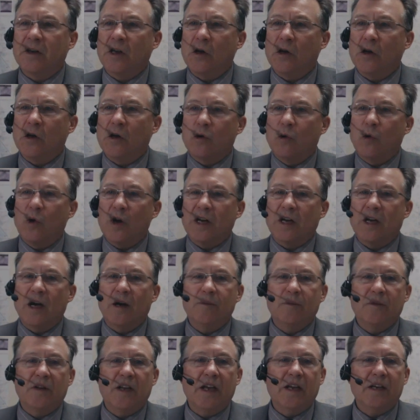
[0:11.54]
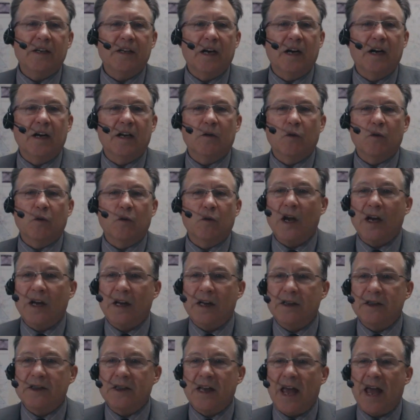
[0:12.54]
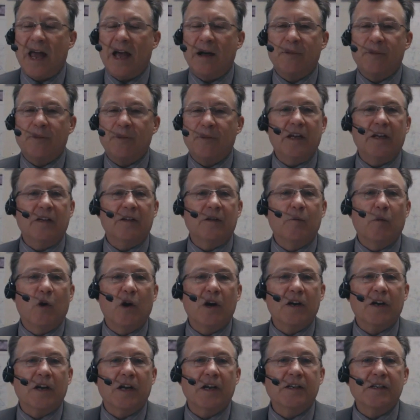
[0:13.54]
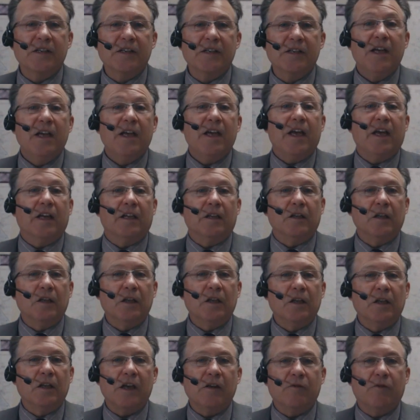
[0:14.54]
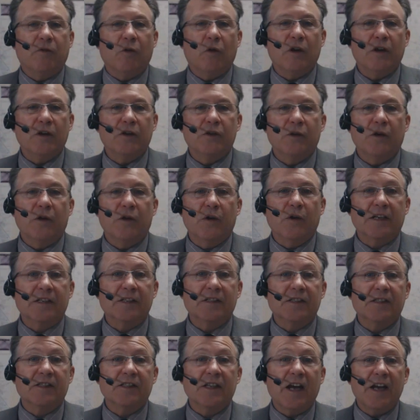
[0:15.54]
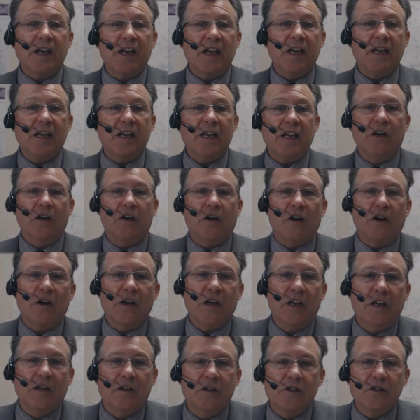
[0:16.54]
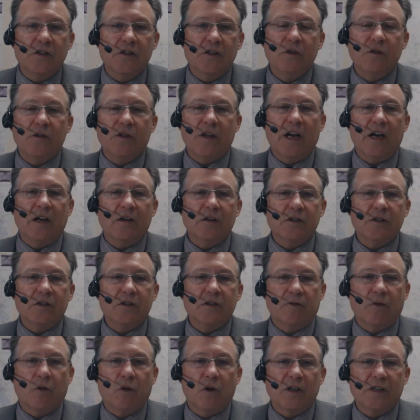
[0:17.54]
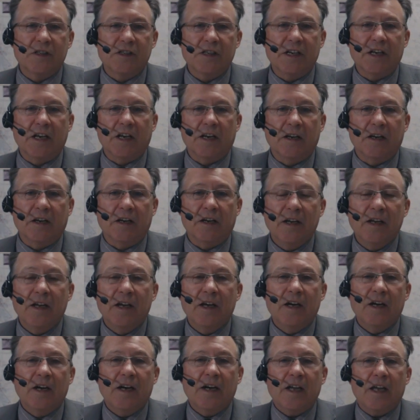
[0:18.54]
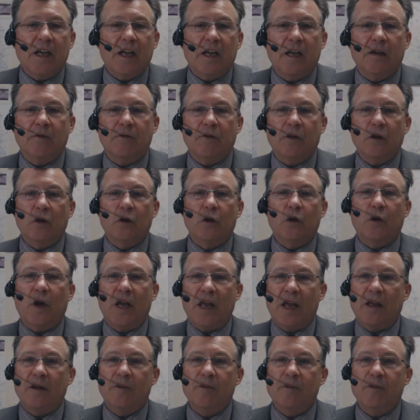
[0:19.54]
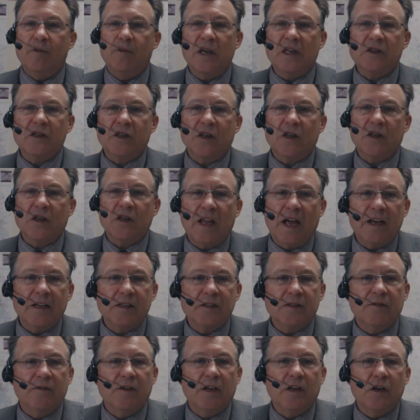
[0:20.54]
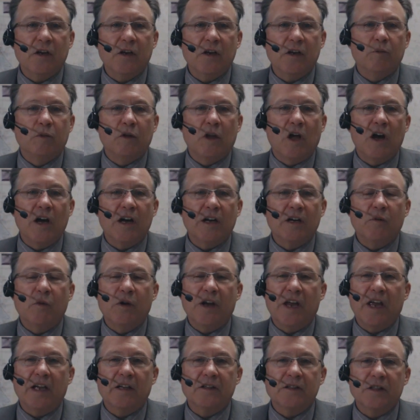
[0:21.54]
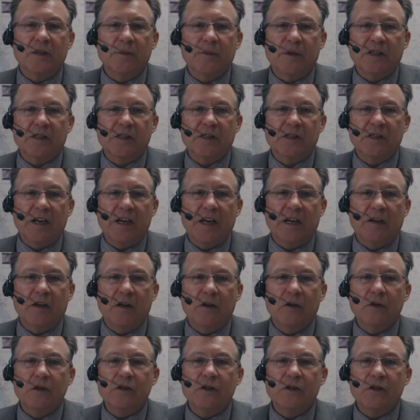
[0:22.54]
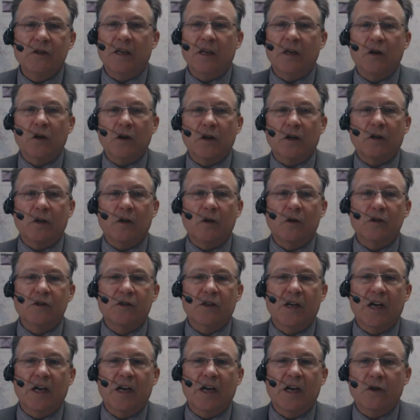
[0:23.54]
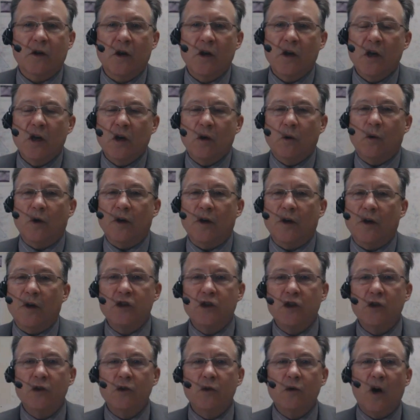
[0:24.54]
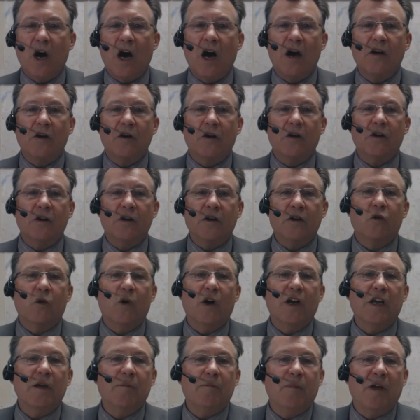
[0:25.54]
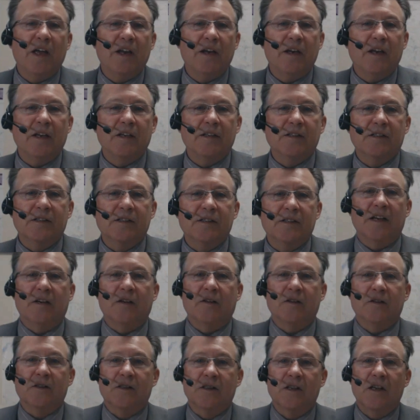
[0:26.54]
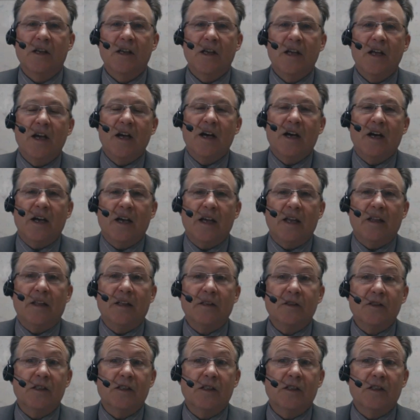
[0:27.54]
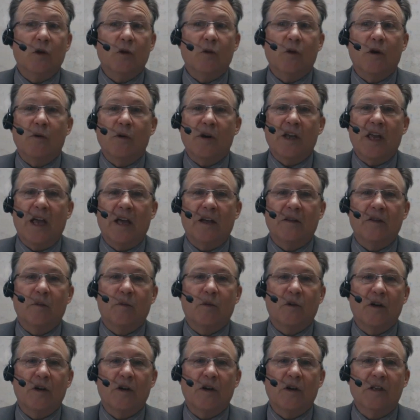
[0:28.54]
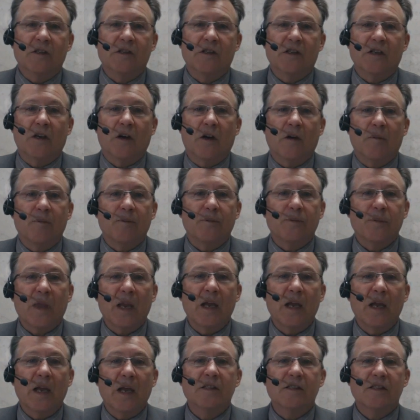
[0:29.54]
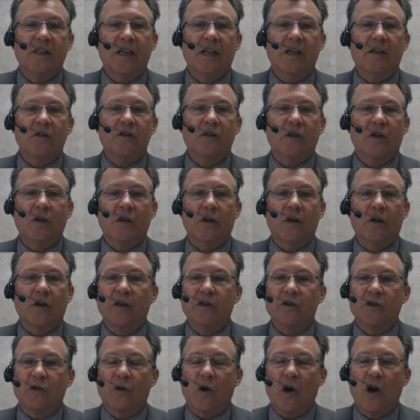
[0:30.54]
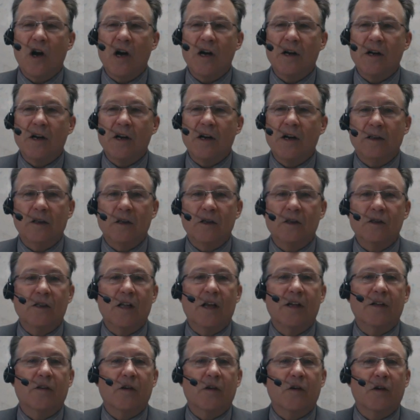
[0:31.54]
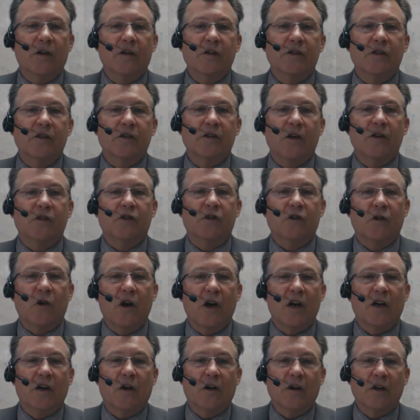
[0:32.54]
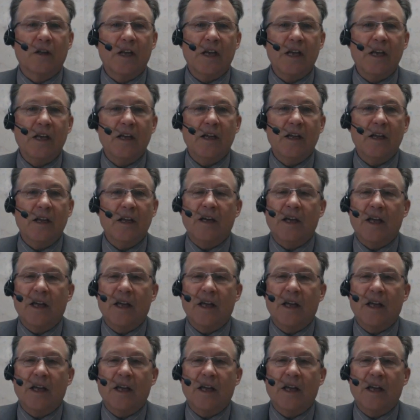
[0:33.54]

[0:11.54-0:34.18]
giving you a quick update on what is happening in the market and looking forward to an exciting year in 2014. If you missed our last video blog, we had some exciting news. The year closed out with 220 pending sales. It's double what we had the previous year. Sales are going to be strong. Looks like they're going to start strong early,